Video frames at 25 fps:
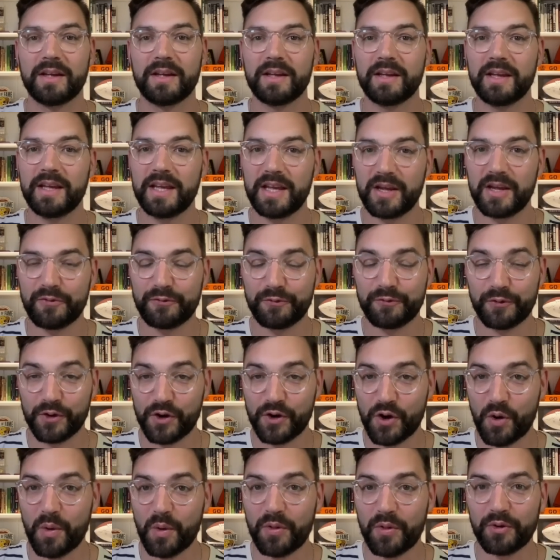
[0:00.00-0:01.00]
If for
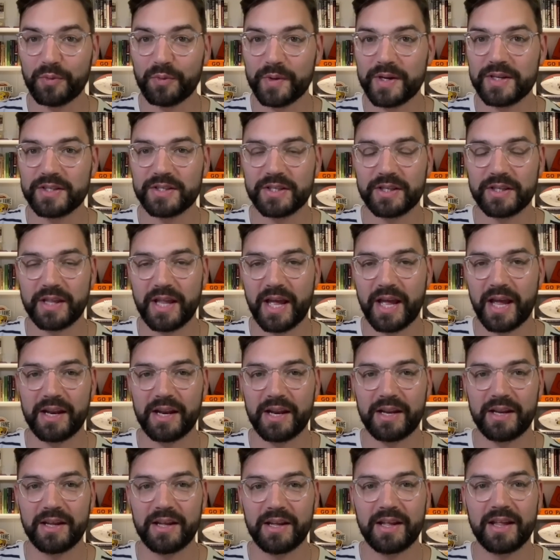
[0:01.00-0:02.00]
no other reason,
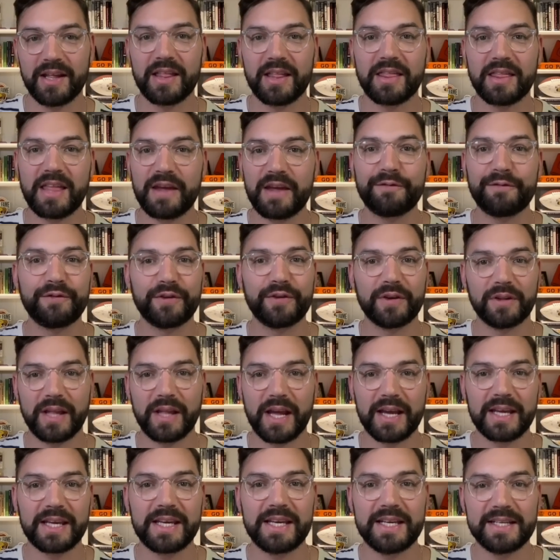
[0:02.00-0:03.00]
then they feel
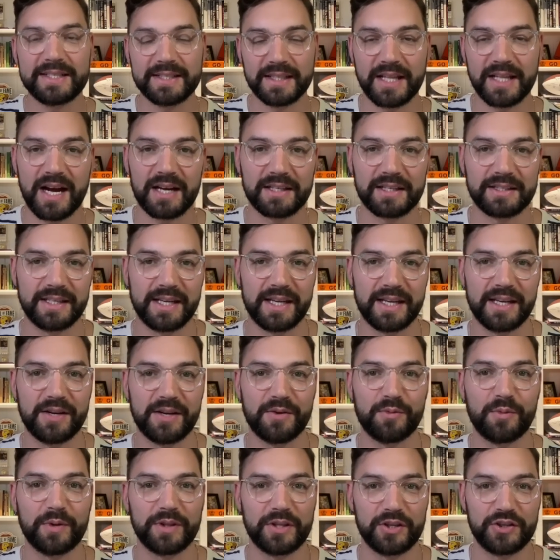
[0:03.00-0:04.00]
like he's locked in
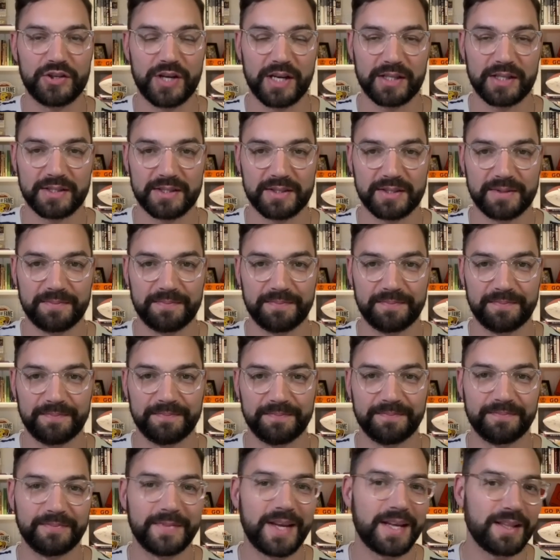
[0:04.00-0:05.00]
with the Jets.
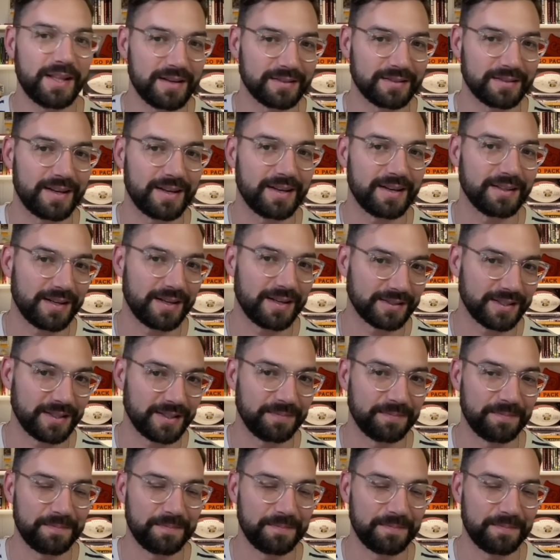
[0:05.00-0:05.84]
Not locked on, locked in.